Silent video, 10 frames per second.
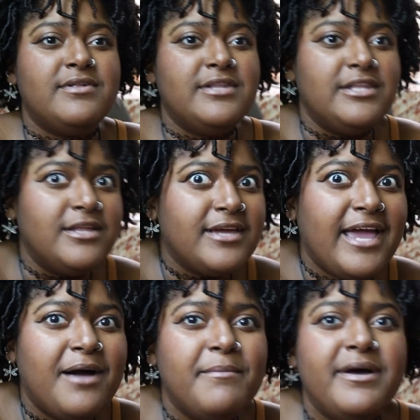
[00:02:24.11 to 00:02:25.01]
look
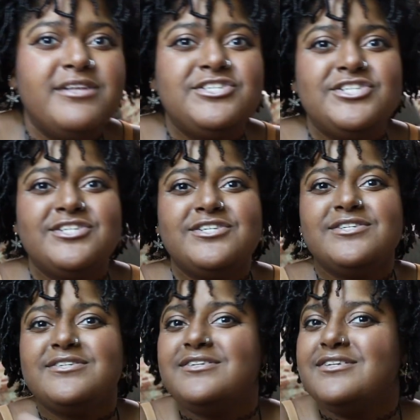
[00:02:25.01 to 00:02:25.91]
how much
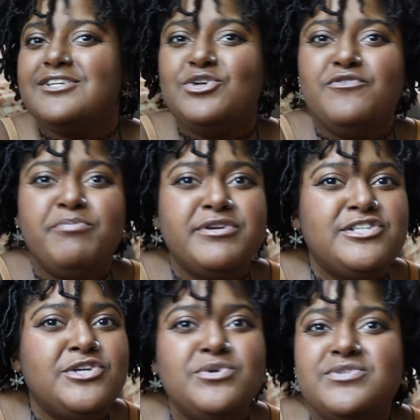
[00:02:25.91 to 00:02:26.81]
you've
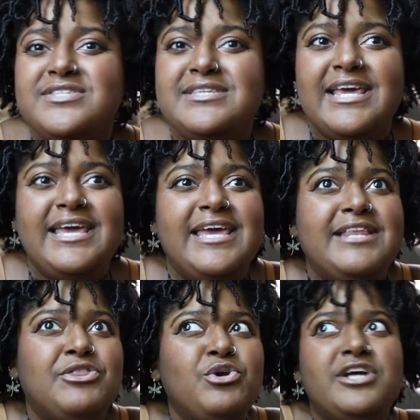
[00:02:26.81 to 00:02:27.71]
produced
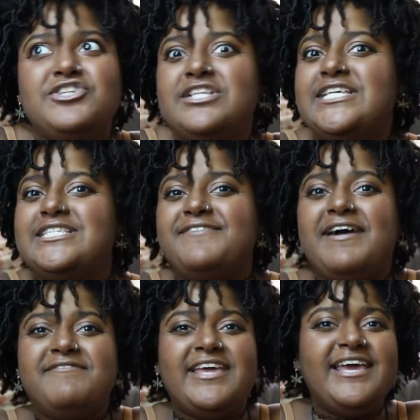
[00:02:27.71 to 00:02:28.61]
in
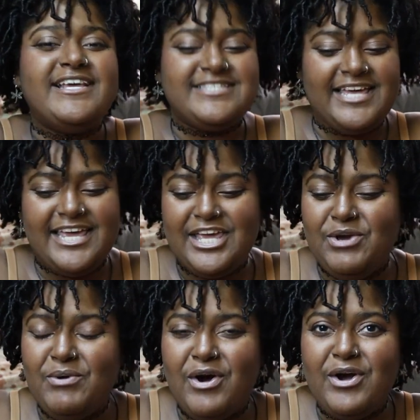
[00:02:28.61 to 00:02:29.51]
365 days. Like,
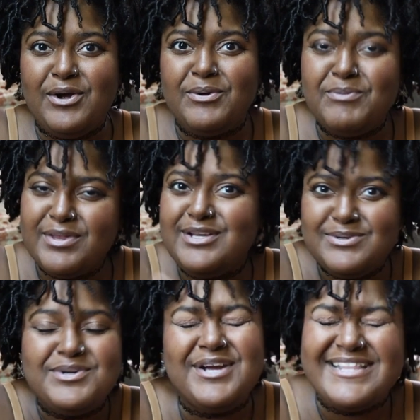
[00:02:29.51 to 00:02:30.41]
you are really
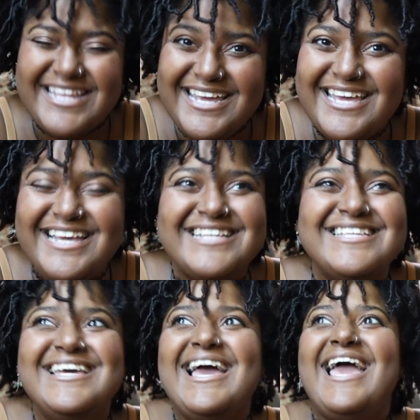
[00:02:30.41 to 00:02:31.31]
doing your
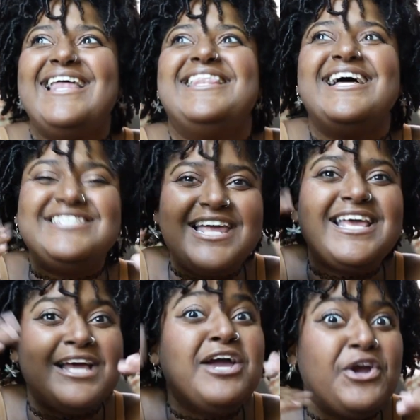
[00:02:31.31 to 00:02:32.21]
thing, and that's
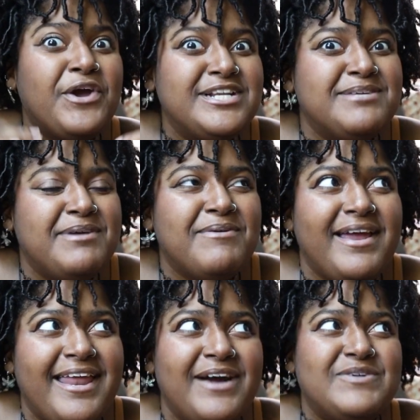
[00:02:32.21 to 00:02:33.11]
like occurring to me
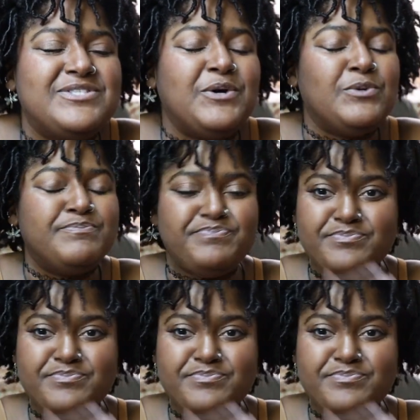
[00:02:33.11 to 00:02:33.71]
right now. So